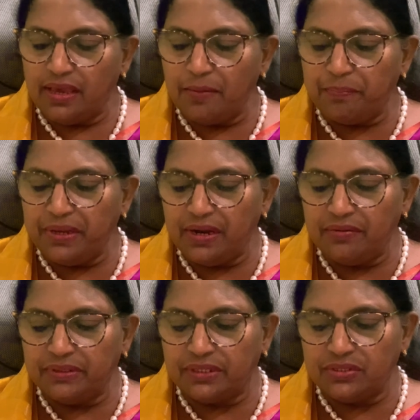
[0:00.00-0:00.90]

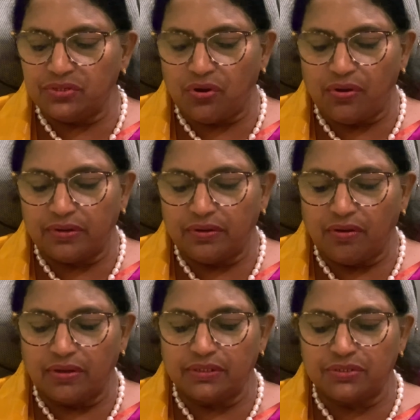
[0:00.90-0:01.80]
appeared with a jar
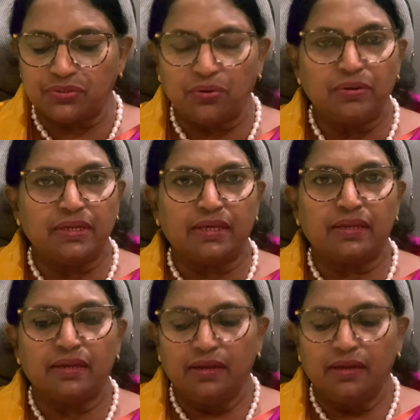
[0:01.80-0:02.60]
on her shoulder